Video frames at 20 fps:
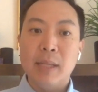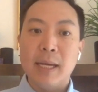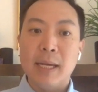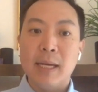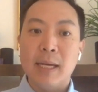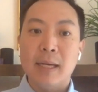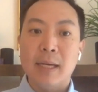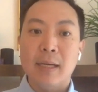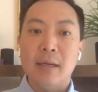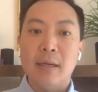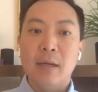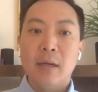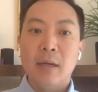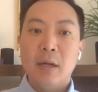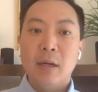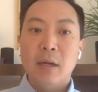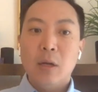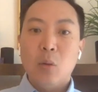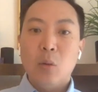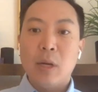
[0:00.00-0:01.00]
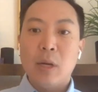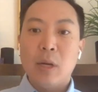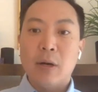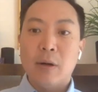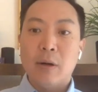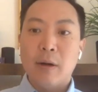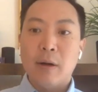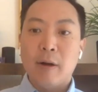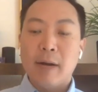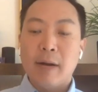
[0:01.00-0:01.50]
plan
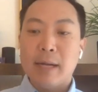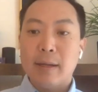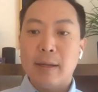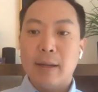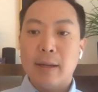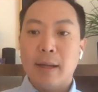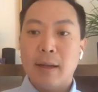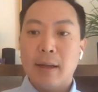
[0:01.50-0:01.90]
where, all right,